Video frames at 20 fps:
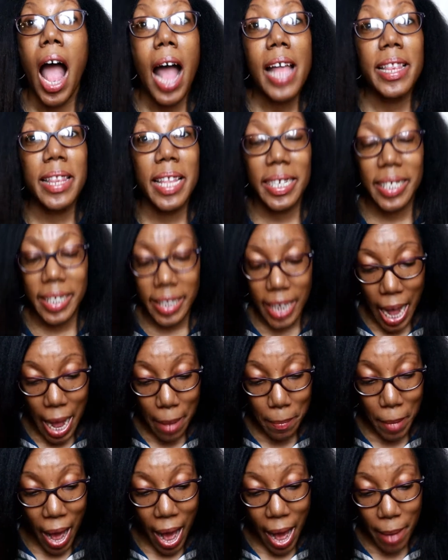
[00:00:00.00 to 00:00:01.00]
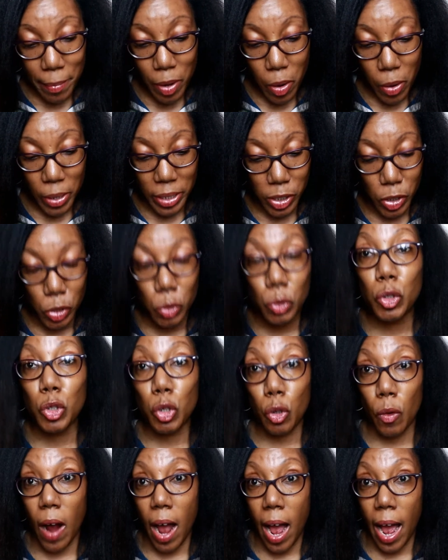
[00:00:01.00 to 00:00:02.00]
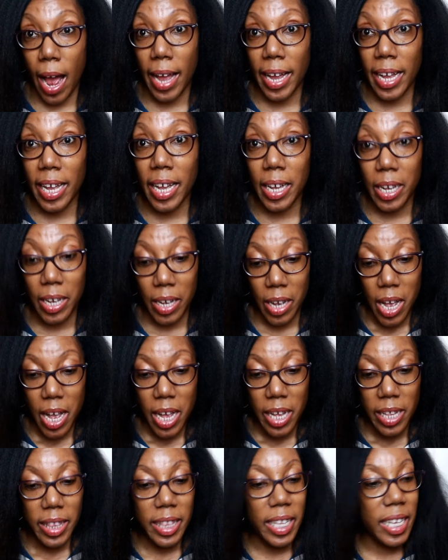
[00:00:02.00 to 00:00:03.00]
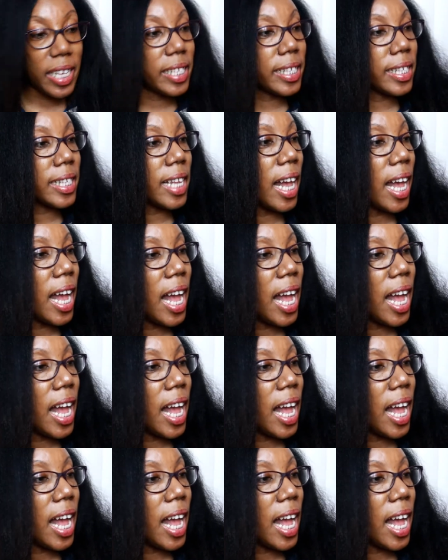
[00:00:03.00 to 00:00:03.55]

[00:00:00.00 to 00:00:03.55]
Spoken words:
this time I'm going to try this